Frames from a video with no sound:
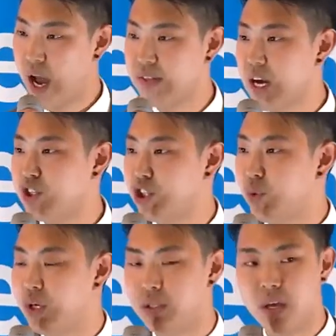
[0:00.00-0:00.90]
I thought she
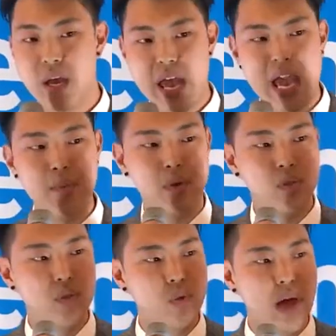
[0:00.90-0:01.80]
was able
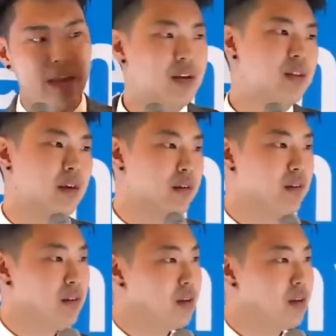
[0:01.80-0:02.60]
to do anything.